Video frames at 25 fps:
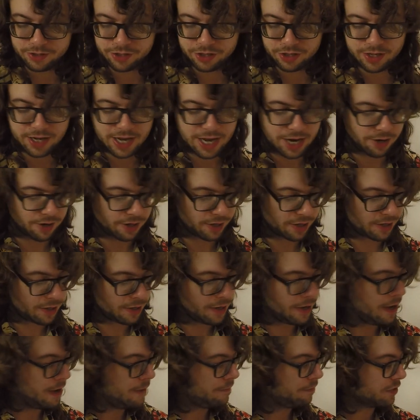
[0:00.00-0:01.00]
generic
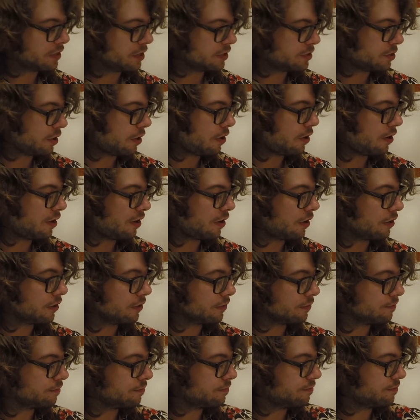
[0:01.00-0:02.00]

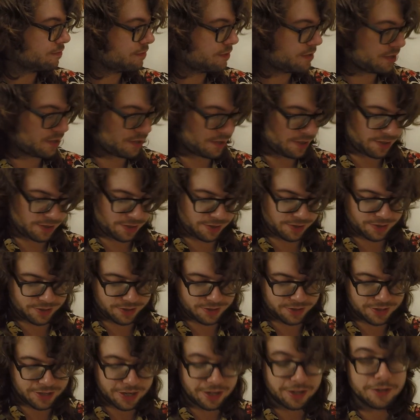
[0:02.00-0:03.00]
guitar
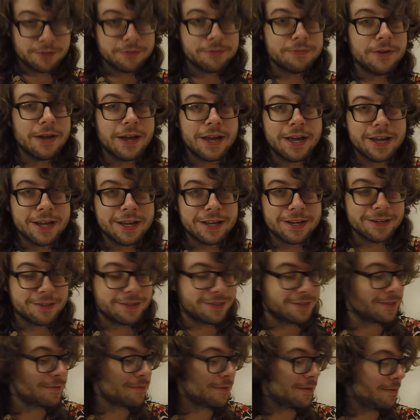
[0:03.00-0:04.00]
cellophane, and
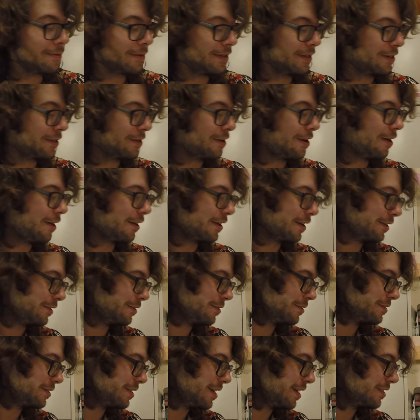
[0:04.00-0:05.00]
that's what I'm going to call it. I
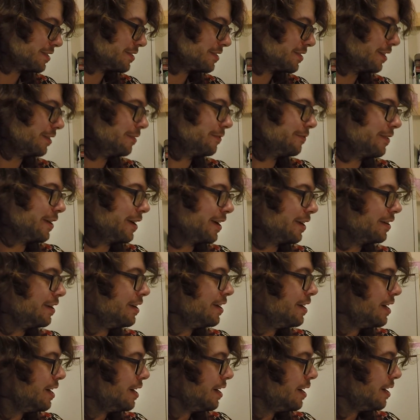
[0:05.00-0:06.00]
know it's not cellophane.
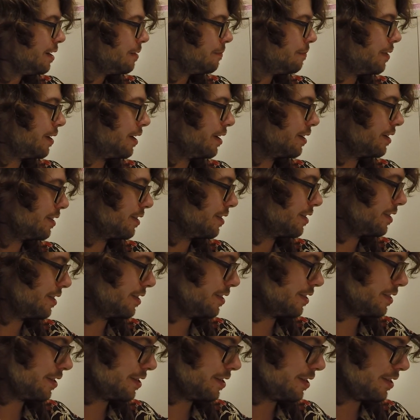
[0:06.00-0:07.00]
But
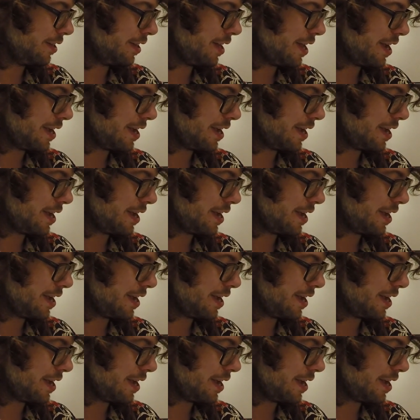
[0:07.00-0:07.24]
the